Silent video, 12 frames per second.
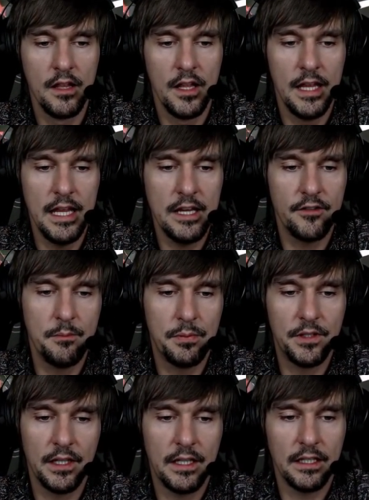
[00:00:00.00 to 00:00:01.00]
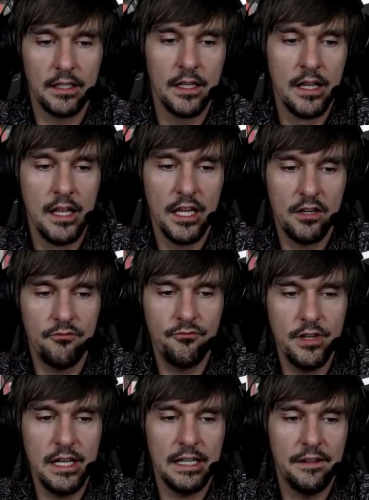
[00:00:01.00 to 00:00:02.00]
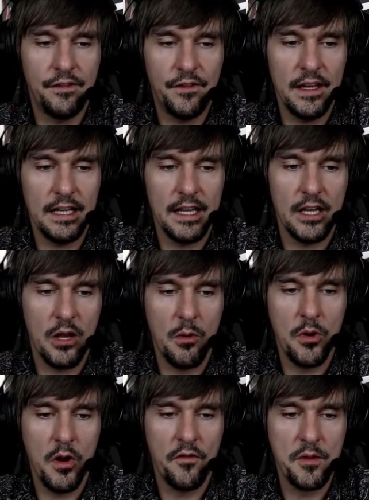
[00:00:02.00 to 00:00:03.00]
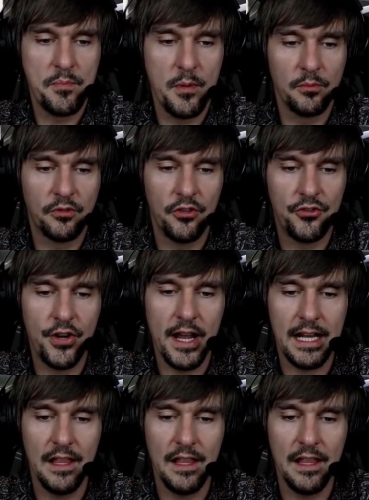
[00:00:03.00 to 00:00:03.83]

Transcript: here in particular, you can really feel it going over the bumps of the track,